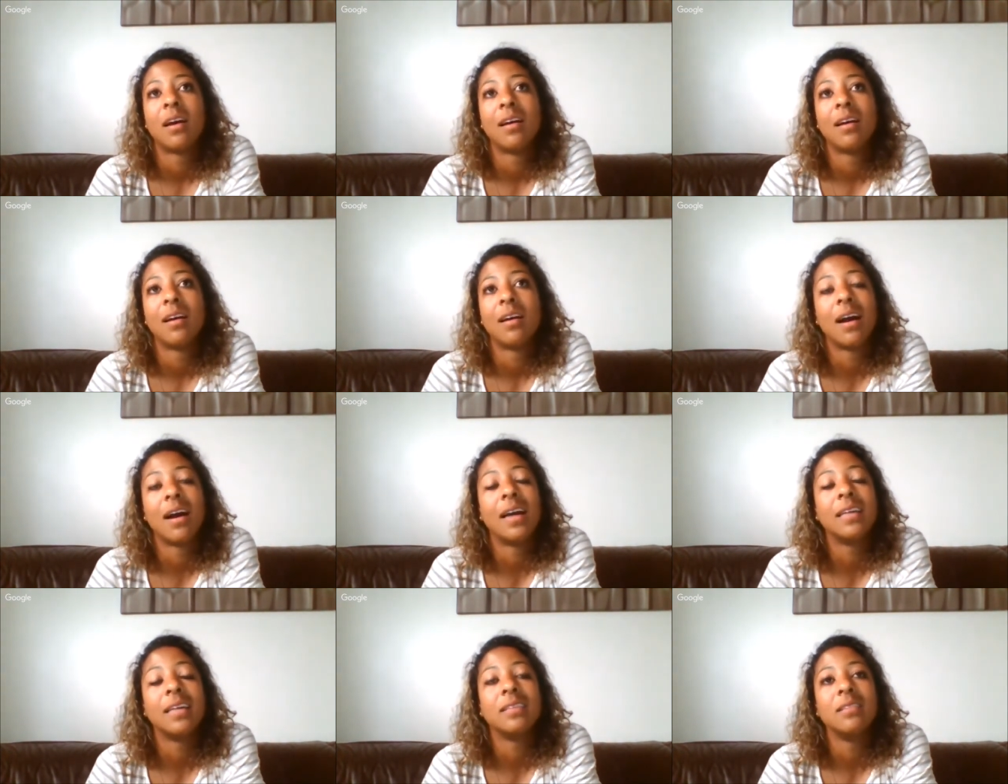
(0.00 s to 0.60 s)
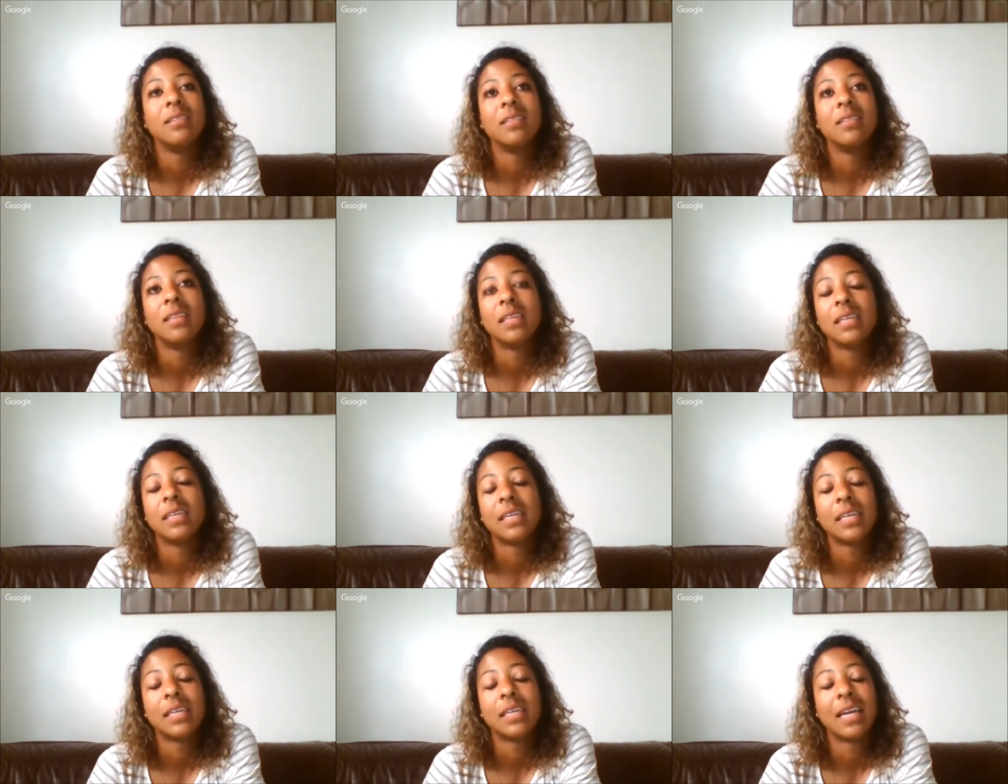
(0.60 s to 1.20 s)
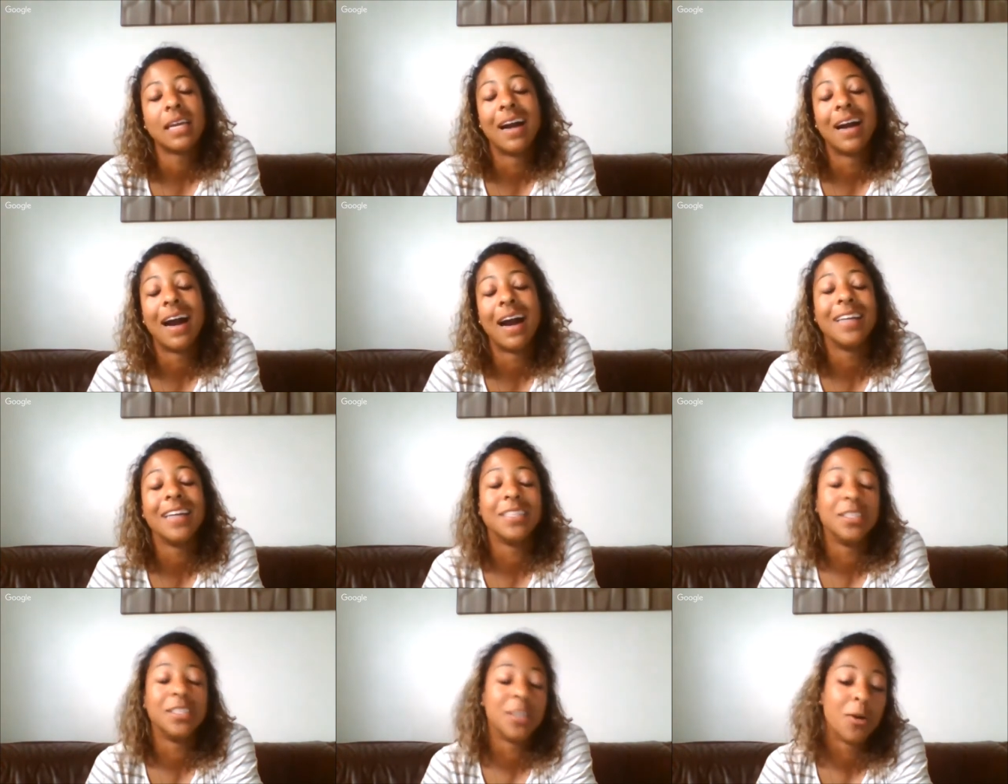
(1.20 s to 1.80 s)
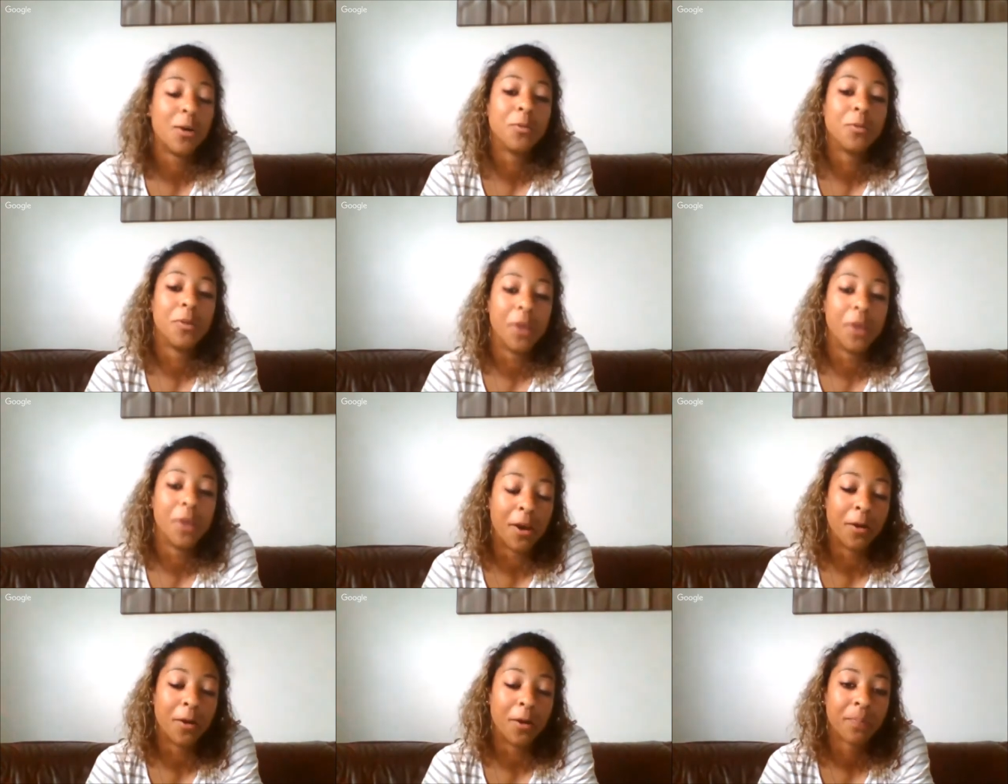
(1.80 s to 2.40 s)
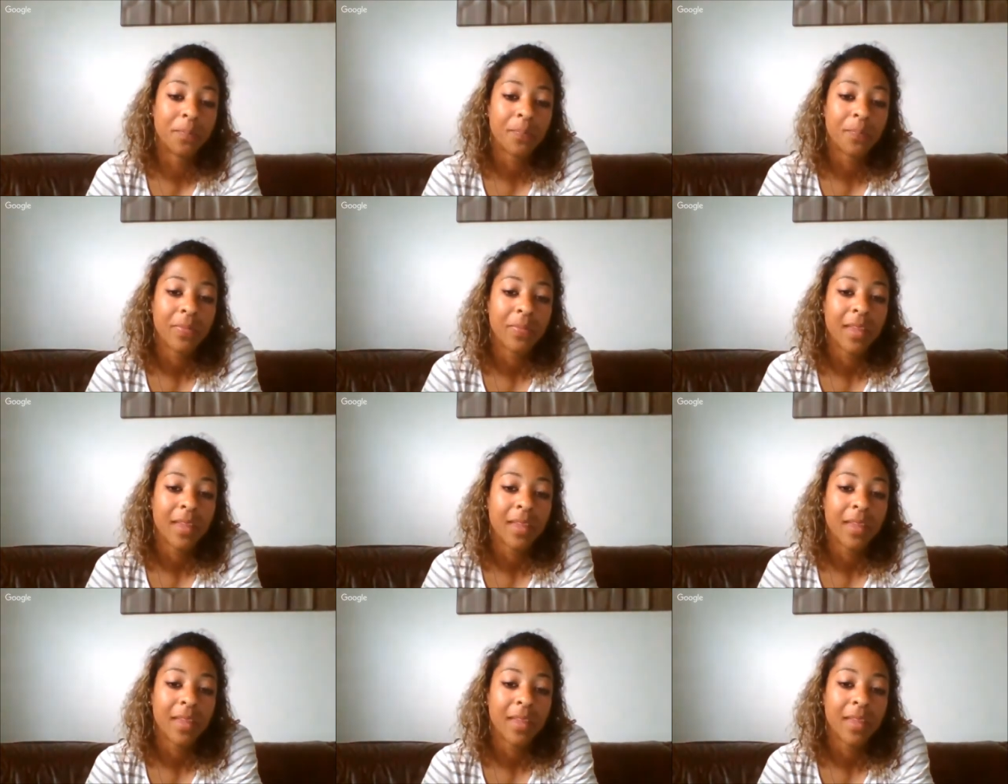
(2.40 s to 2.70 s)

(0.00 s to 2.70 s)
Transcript: I I don't know.